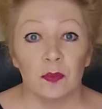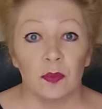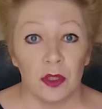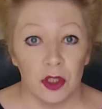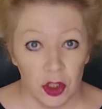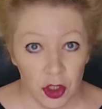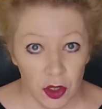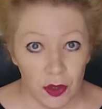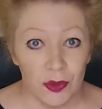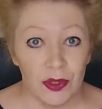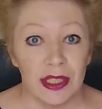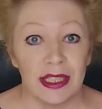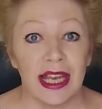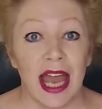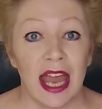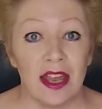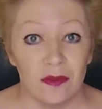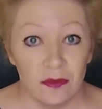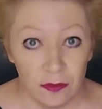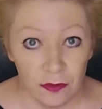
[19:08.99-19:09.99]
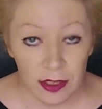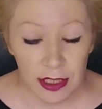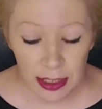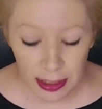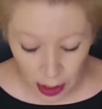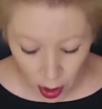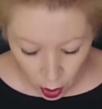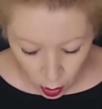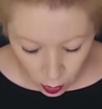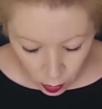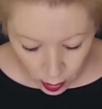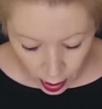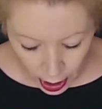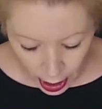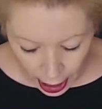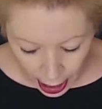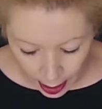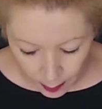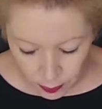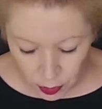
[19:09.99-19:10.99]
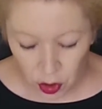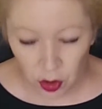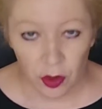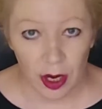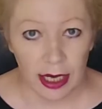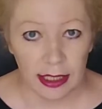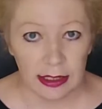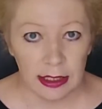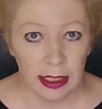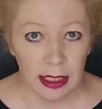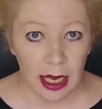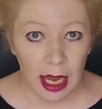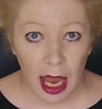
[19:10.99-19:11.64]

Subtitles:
producing a video abstract.